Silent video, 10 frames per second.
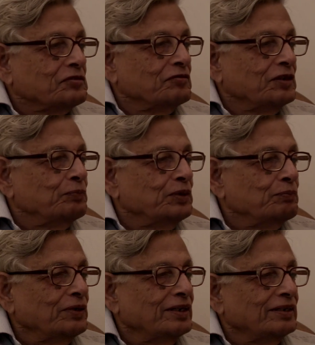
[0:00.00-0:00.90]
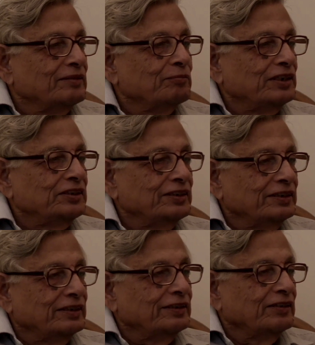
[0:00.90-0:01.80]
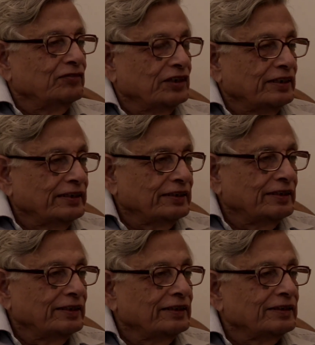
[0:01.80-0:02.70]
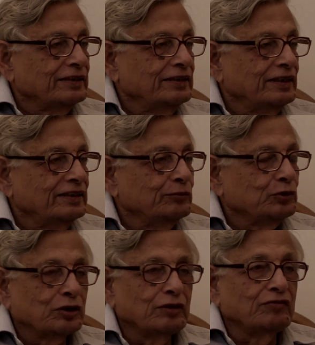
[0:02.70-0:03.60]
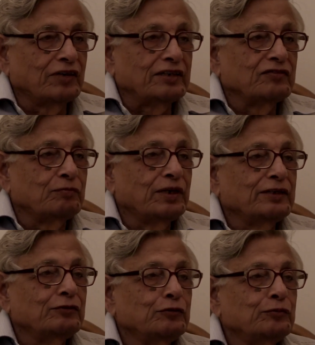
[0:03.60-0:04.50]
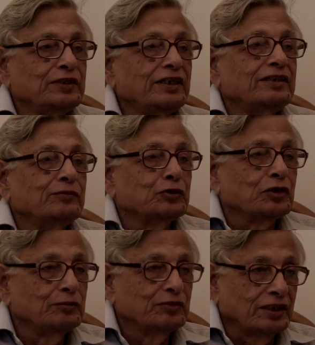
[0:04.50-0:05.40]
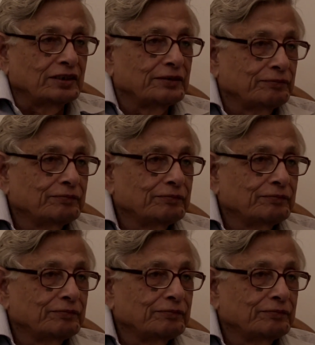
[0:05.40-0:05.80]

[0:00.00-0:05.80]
When people mention it, they forget that he had a Muslim wife by whom he had a Muslim son.